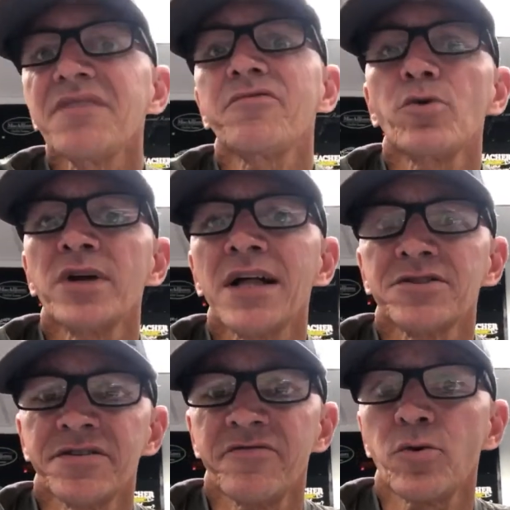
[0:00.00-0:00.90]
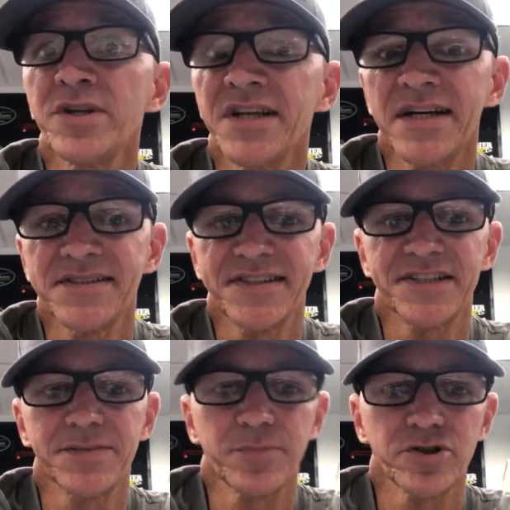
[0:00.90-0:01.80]

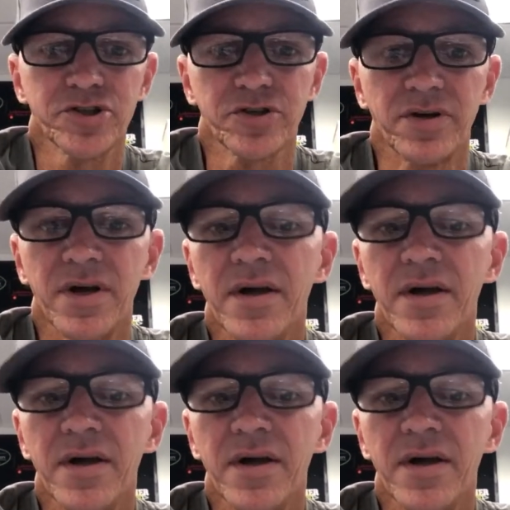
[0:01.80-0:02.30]
$4.49 per shirt.